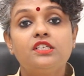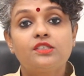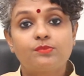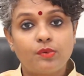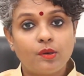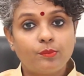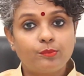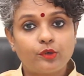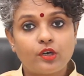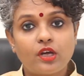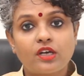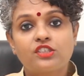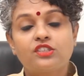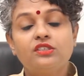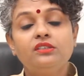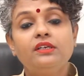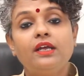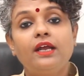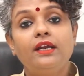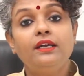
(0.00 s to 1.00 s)
sperm
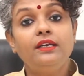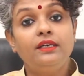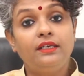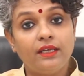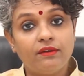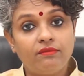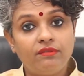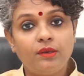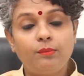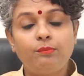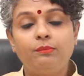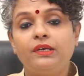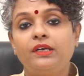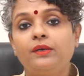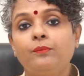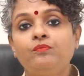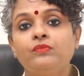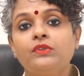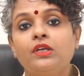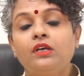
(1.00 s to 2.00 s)
production and
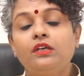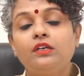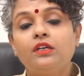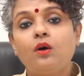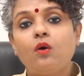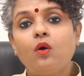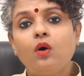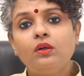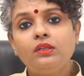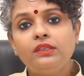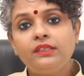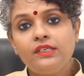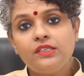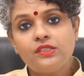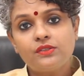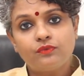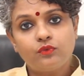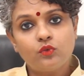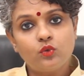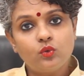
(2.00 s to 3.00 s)
development. Now, all
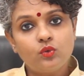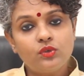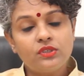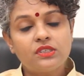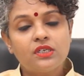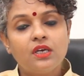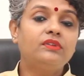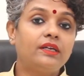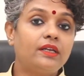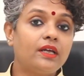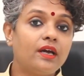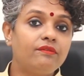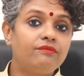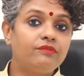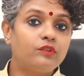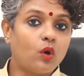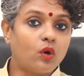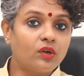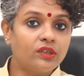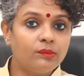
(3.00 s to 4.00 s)
these foods that I
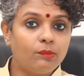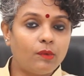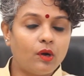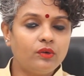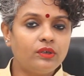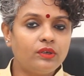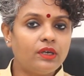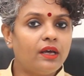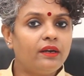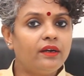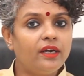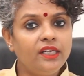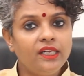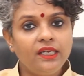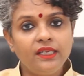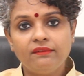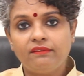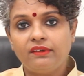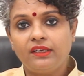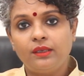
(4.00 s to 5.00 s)
have talked about are
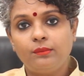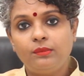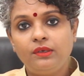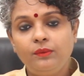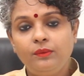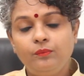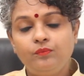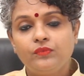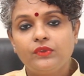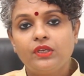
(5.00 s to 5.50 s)
readily available.